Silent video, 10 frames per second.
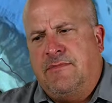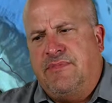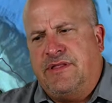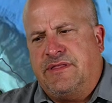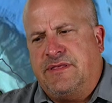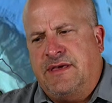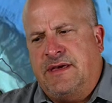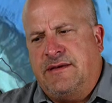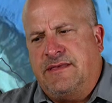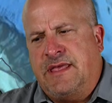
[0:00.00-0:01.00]
but
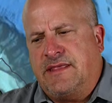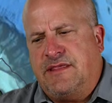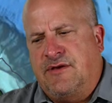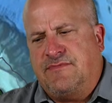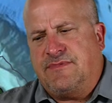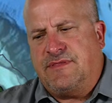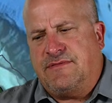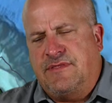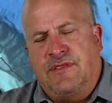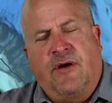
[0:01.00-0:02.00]
uh, yeah, you know,
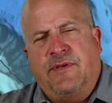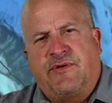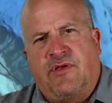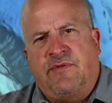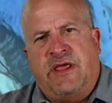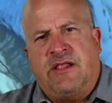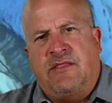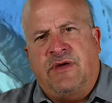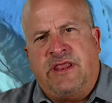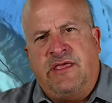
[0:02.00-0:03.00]
nobody's really been
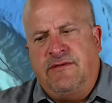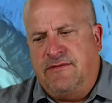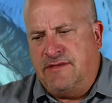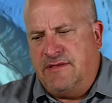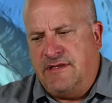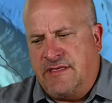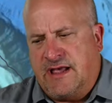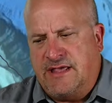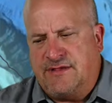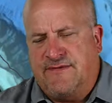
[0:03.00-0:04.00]
acclimating. The
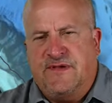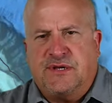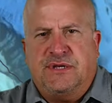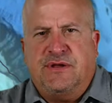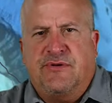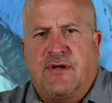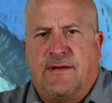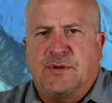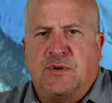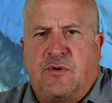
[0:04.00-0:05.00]
guys that are fishing tuna
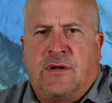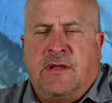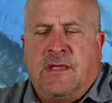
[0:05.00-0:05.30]
offshore,